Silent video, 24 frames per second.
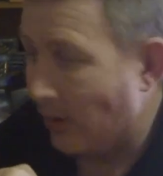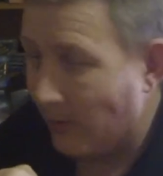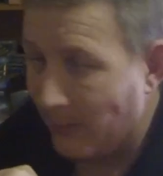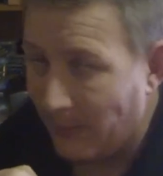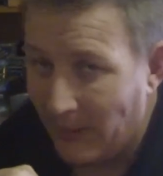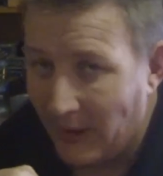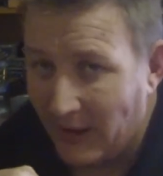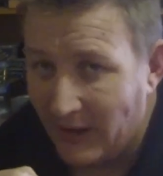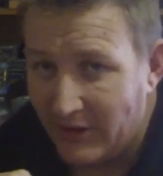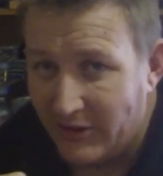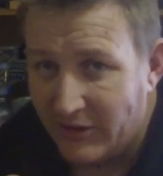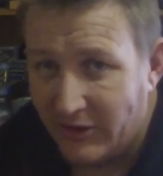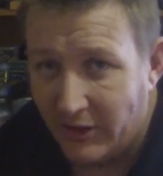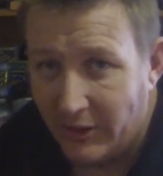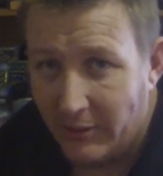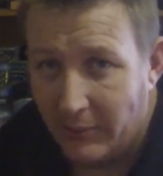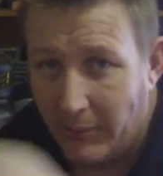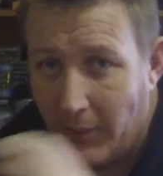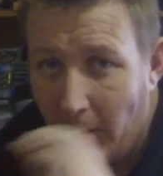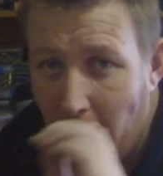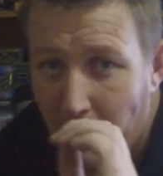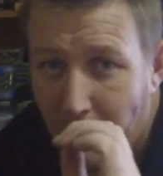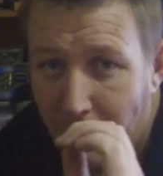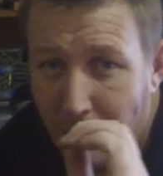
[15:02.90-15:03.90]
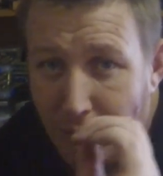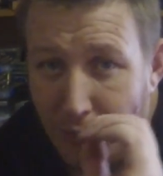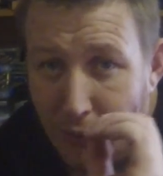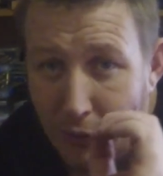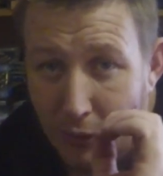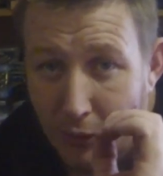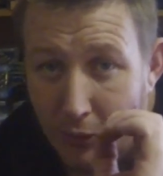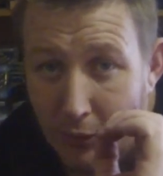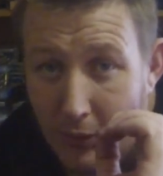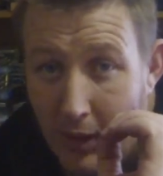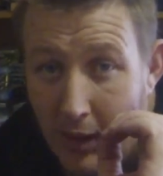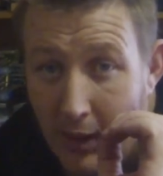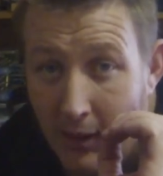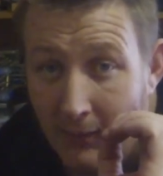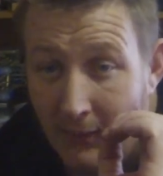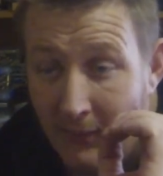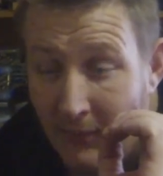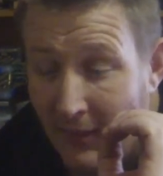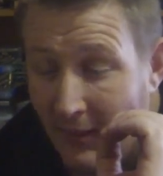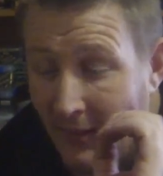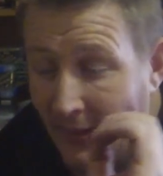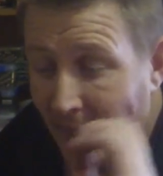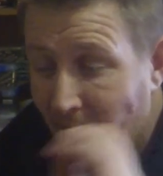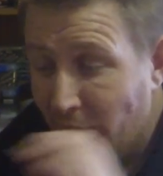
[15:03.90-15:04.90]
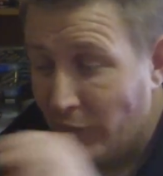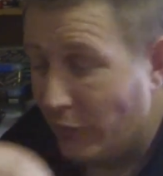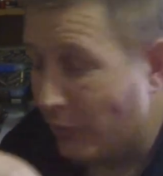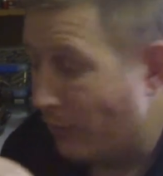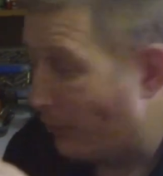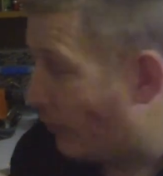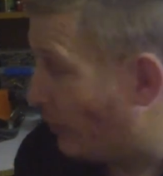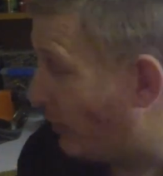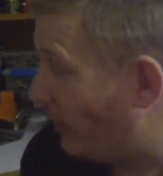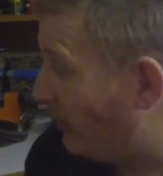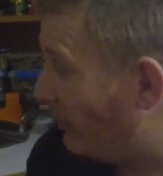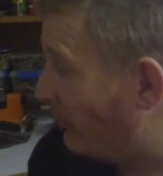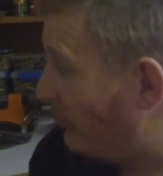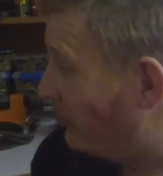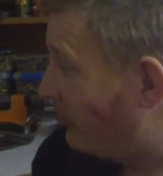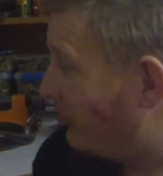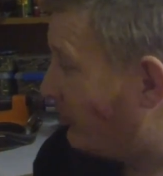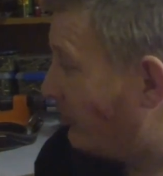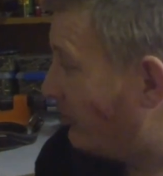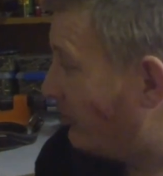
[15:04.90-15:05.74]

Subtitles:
base, that both your rings